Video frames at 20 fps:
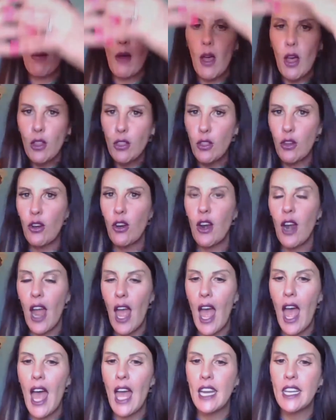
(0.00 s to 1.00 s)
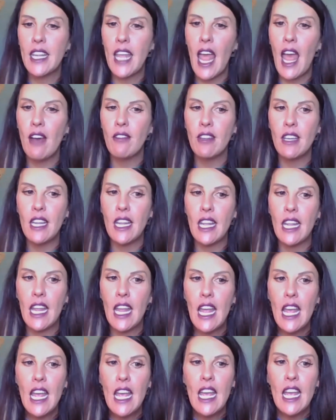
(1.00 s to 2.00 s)
Their head cavity
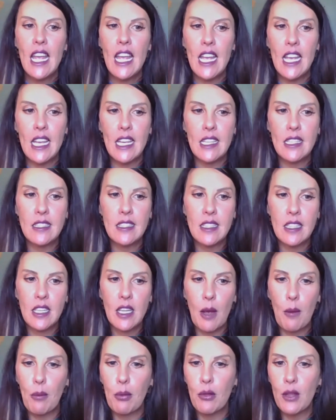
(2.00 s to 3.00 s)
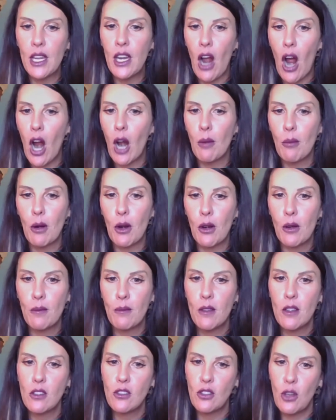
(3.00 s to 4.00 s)
is complete armor.
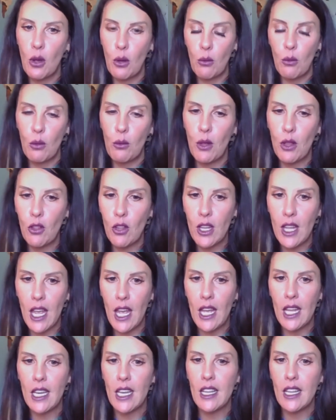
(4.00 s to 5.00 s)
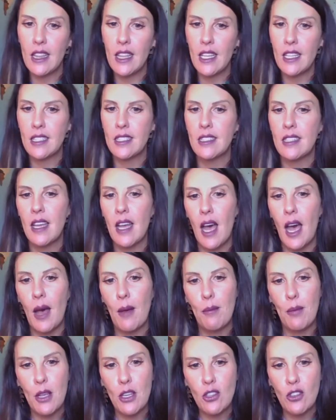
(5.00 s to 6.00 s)
So when we look at this
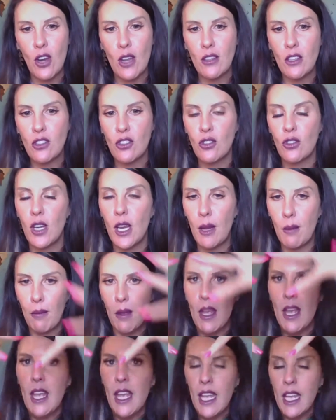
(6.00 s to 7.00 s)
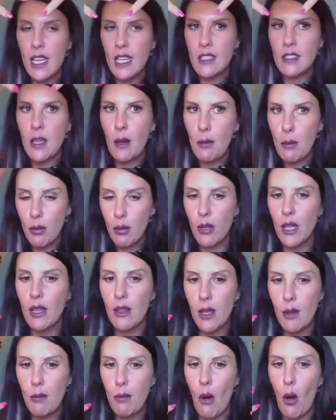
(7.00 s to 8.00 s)
picture on the screen, it is
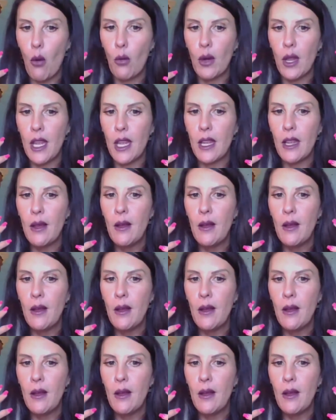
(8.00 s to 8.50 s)
completely bony.